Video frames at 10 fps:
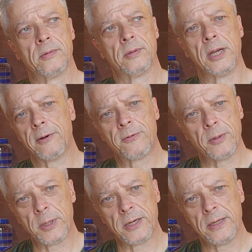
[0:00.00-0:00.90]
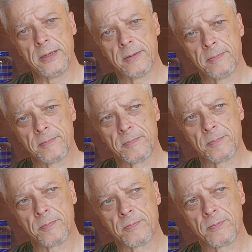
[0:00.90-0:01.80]
Everybody?
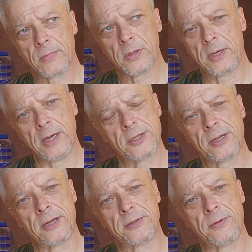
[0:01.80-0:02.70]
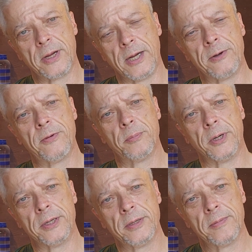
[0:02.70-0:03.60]
Can't satisfy
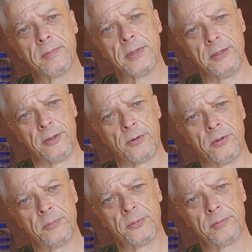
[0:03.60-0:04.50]
everybody in the group.